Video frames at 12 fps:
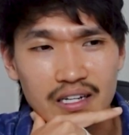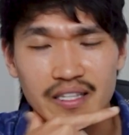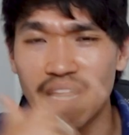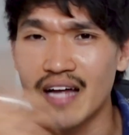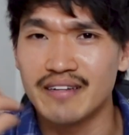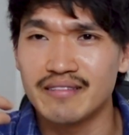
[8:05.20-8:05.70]

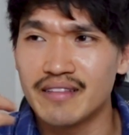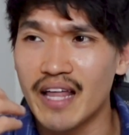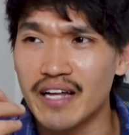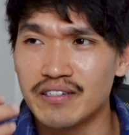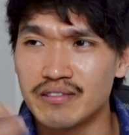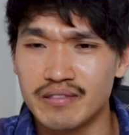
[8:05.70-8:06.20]
that
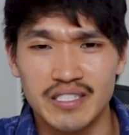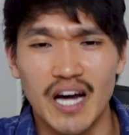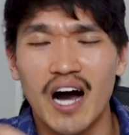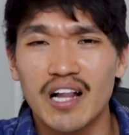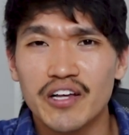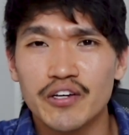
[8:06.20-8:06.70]

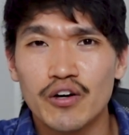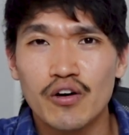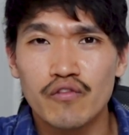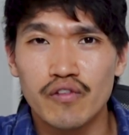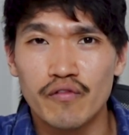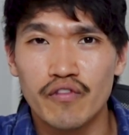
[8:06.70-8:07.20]
Darla girl
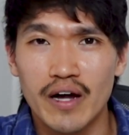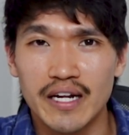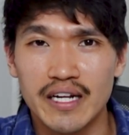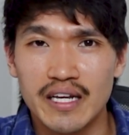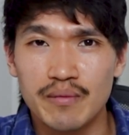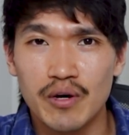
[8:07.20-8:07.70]
from
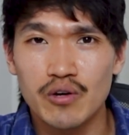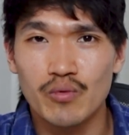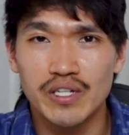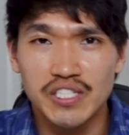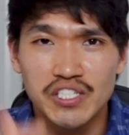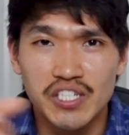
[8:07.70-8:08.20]
Finding Nemo,
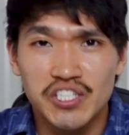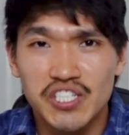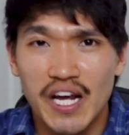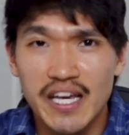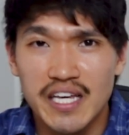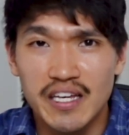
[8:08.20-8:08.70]
where she's just
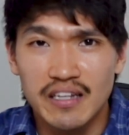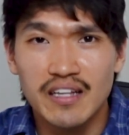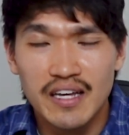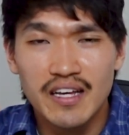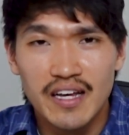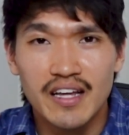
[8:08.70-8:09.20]
shaking
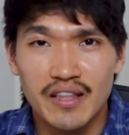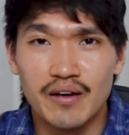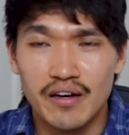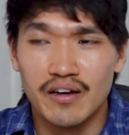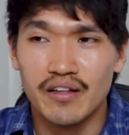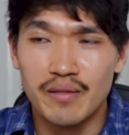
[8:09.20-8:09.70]

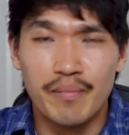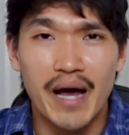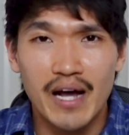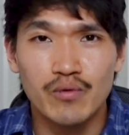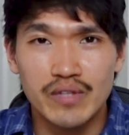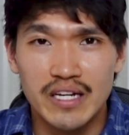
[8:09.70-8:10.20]
the
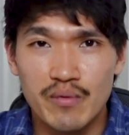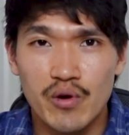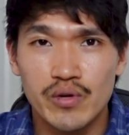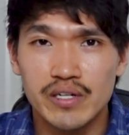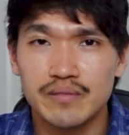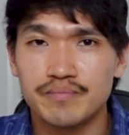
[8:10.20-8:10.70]
bag with
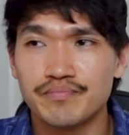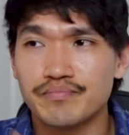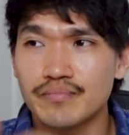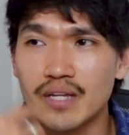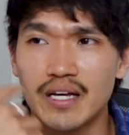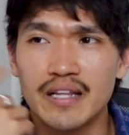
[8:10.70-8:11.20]
Nemo in it.
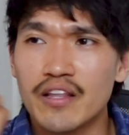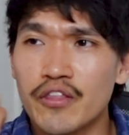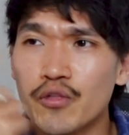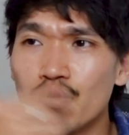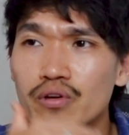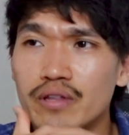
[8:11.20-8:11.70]
And the
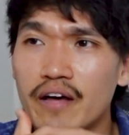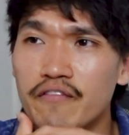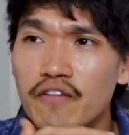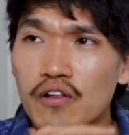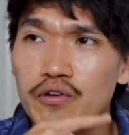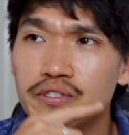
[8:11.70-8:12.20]
thought that
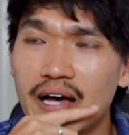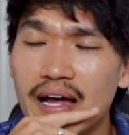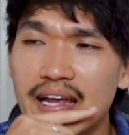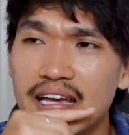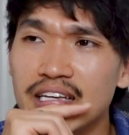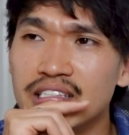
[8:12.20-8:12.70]
follows
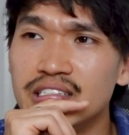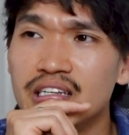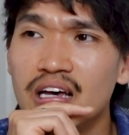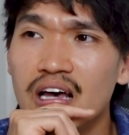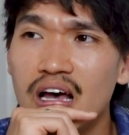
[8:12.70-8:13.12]
that is,